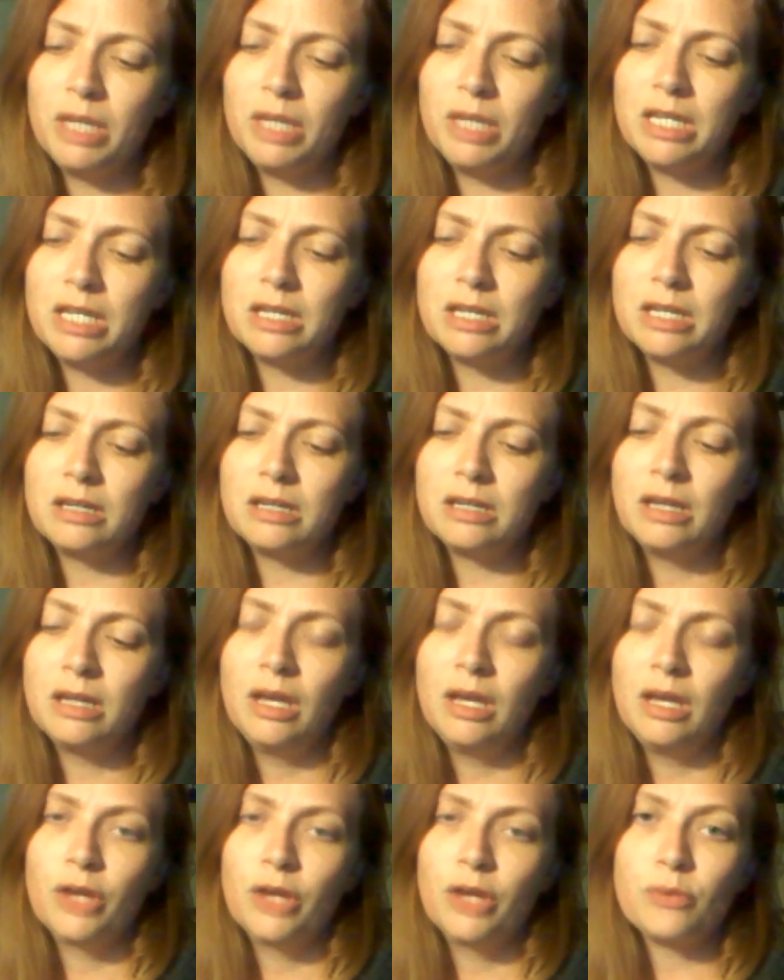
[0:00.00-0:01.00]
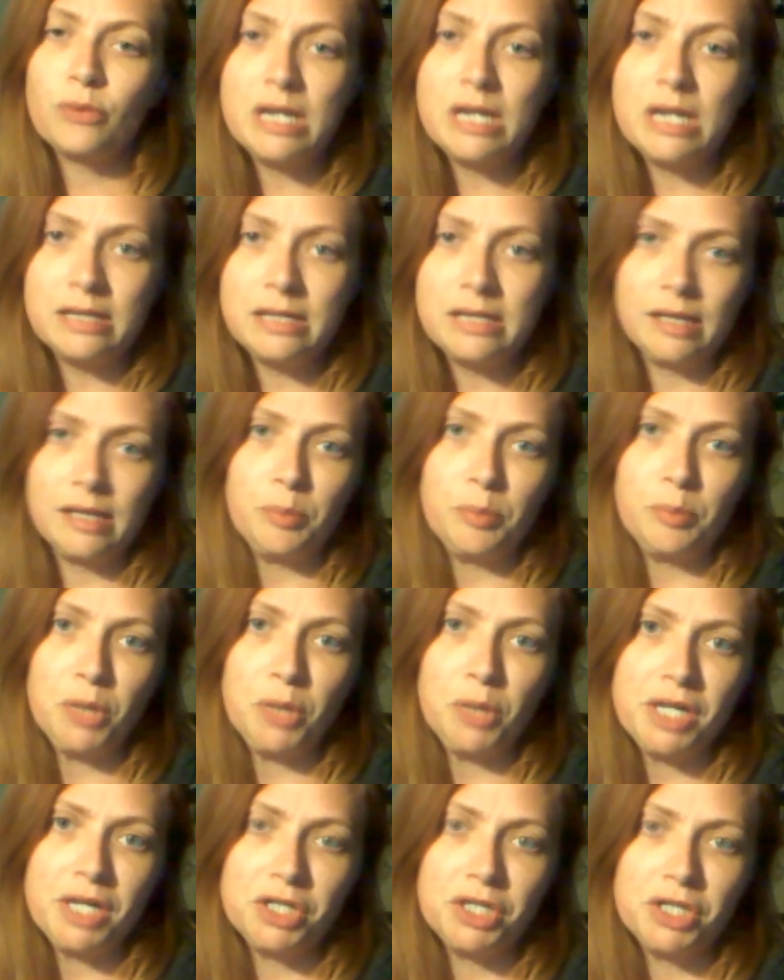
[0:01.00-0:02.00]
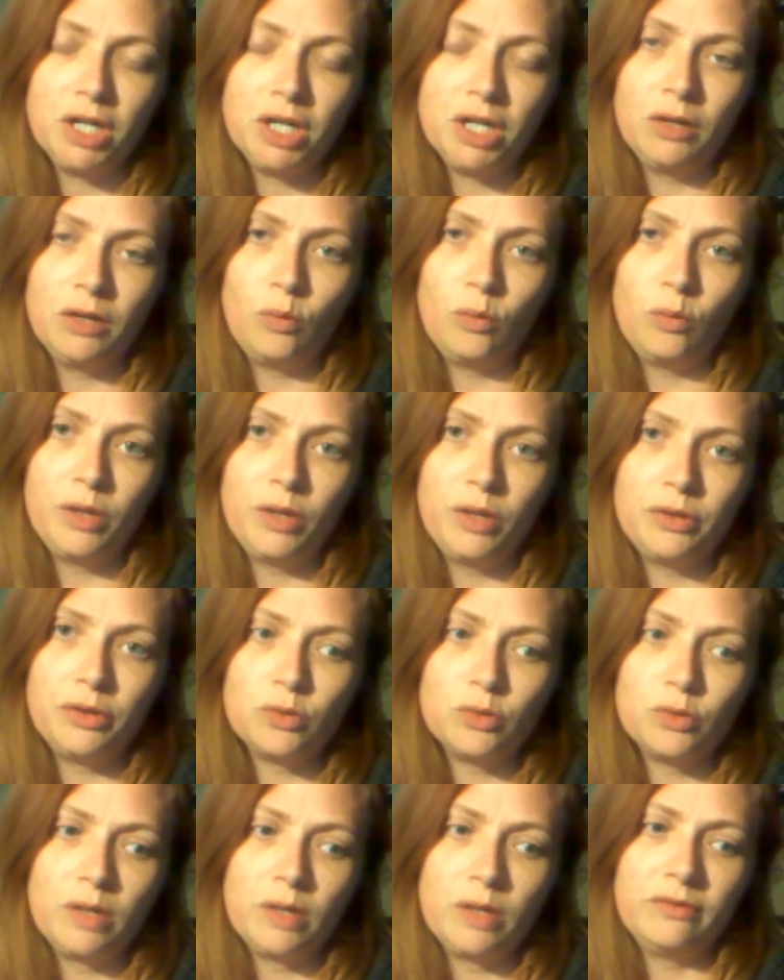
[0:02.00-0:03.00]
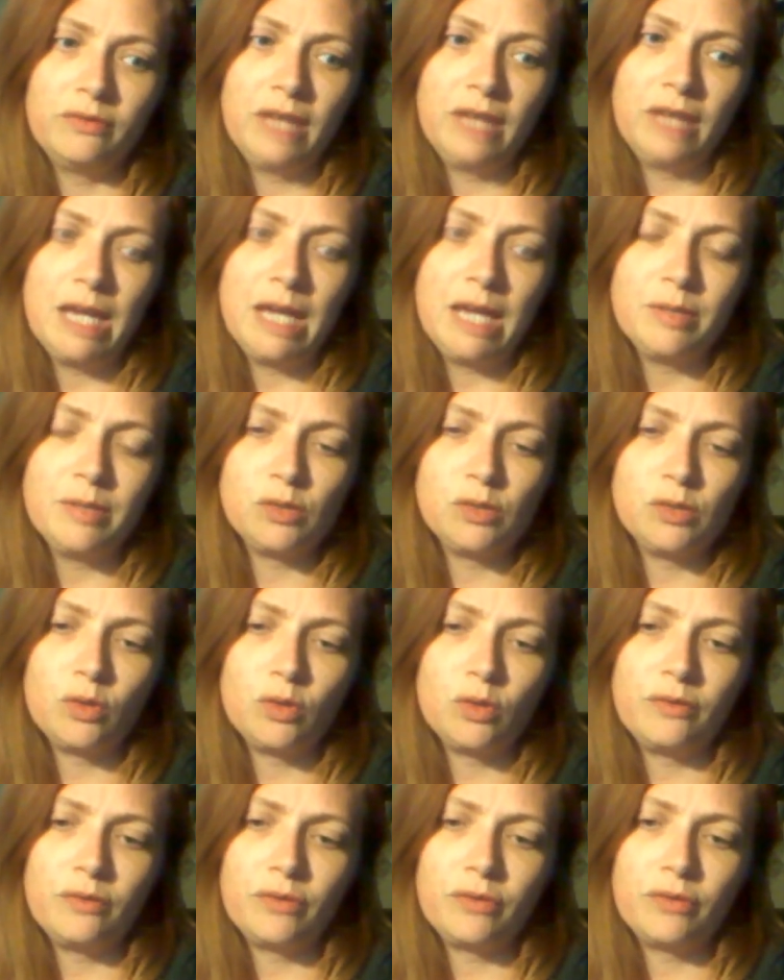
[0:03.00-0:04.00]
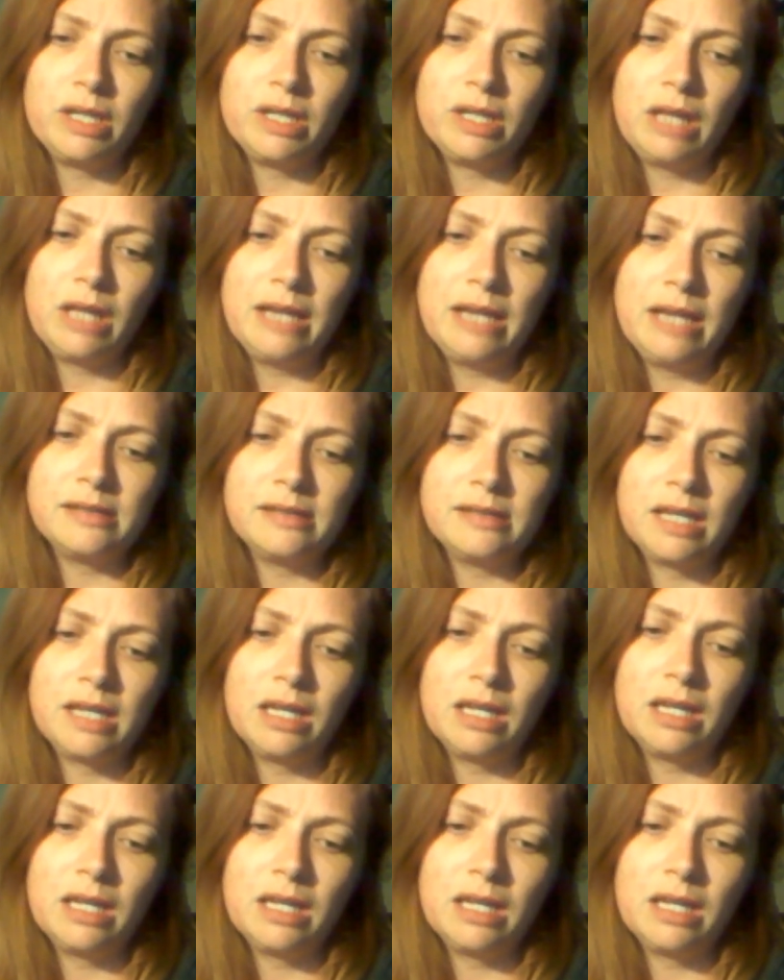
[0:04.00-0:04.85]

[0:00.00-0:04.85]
in 3D separation with your twin flame is sort of realizing,